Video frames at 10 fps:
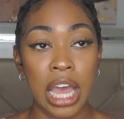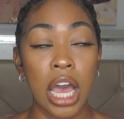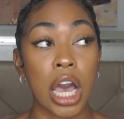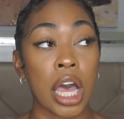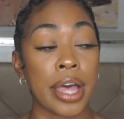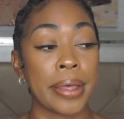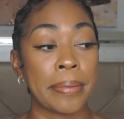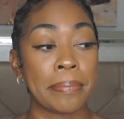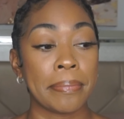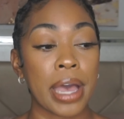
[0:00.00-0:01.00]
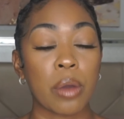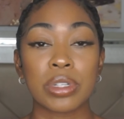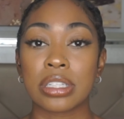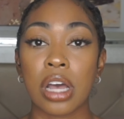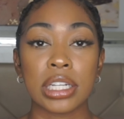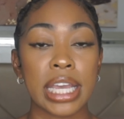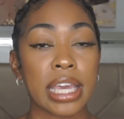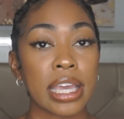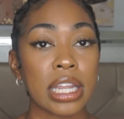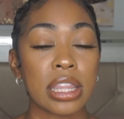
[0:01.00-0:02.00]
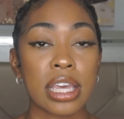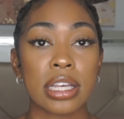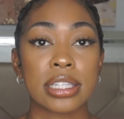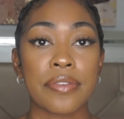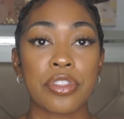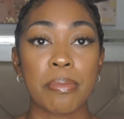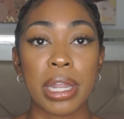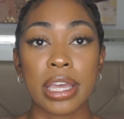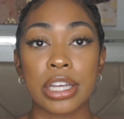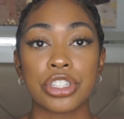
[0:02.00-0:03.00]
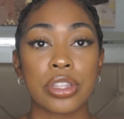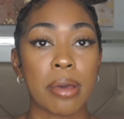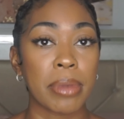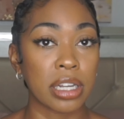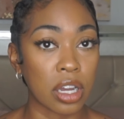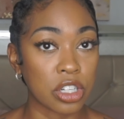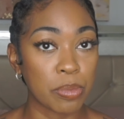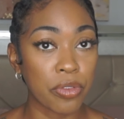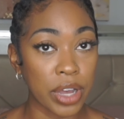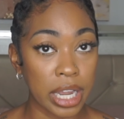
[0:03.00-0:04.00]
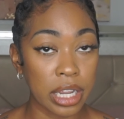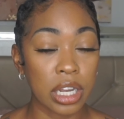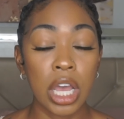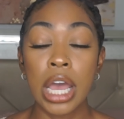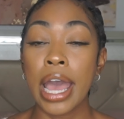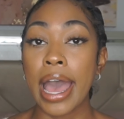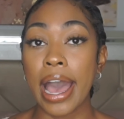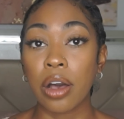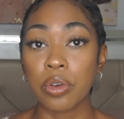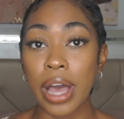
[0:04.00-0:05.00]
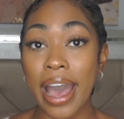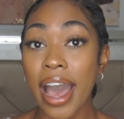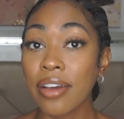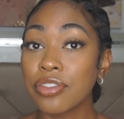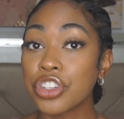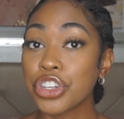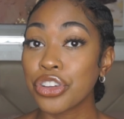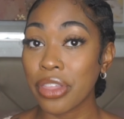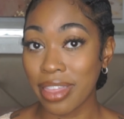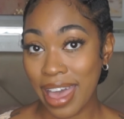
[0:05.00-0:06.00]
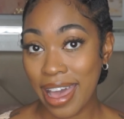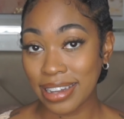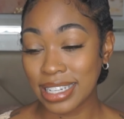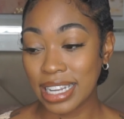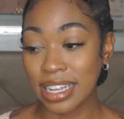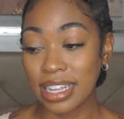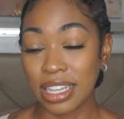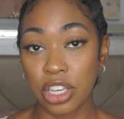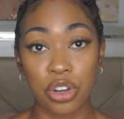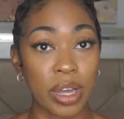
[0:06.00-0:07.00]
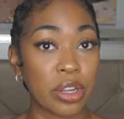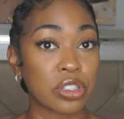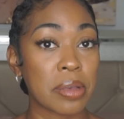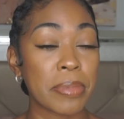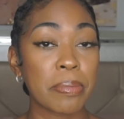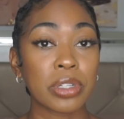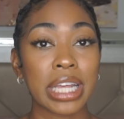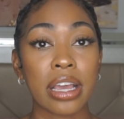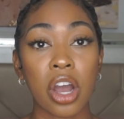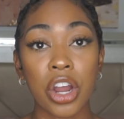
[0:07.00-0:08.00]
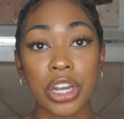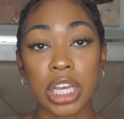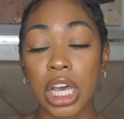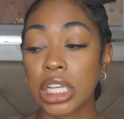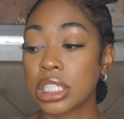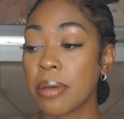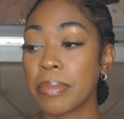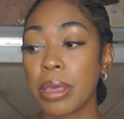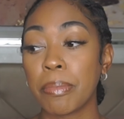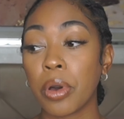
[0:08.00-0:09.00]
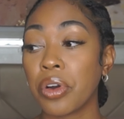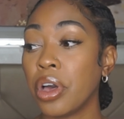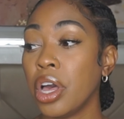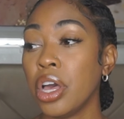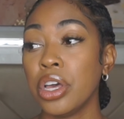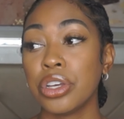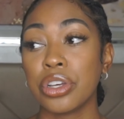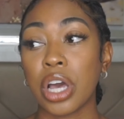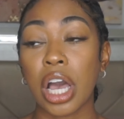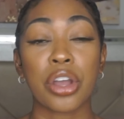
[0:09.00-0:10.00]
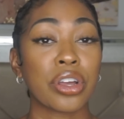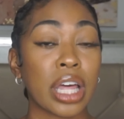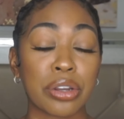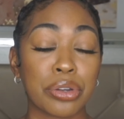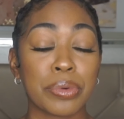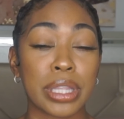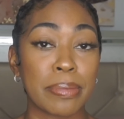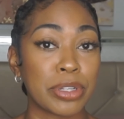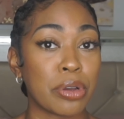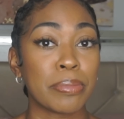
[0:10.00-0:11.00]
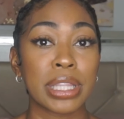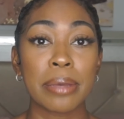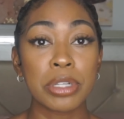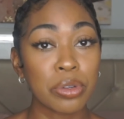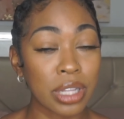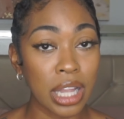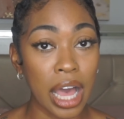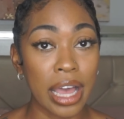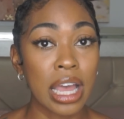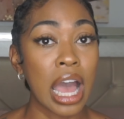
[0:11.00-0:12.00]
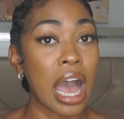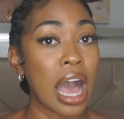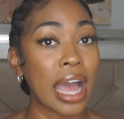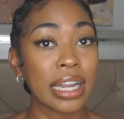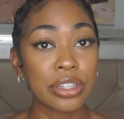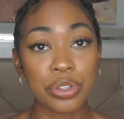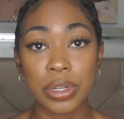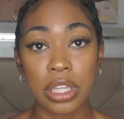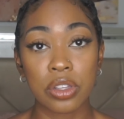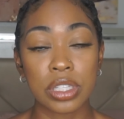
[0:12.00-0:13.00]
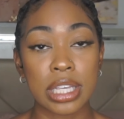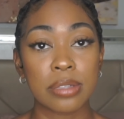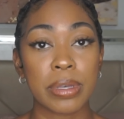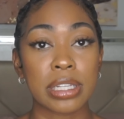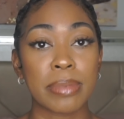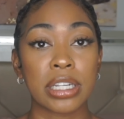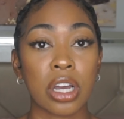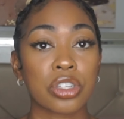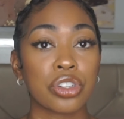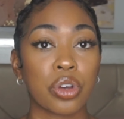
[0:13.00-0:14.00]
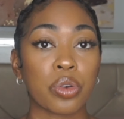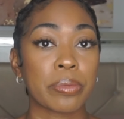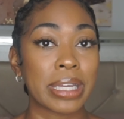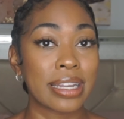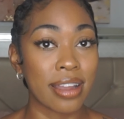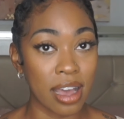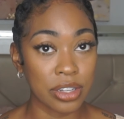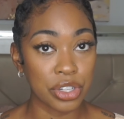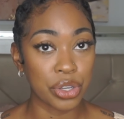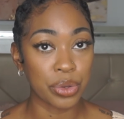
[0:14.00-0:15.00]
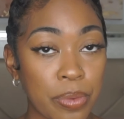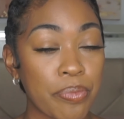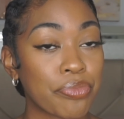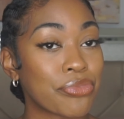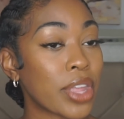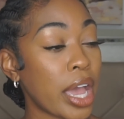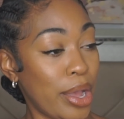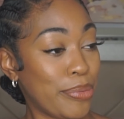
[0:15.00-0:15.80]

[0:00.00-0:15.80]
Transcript: I was not taking anything except for the medication that my doctor provided. Out after that, you know, I know some people take arnica, some people, girl, I don't know what they be doing, but they be doing a lot. I didn't do any of those things because my doctor told me not to. Now,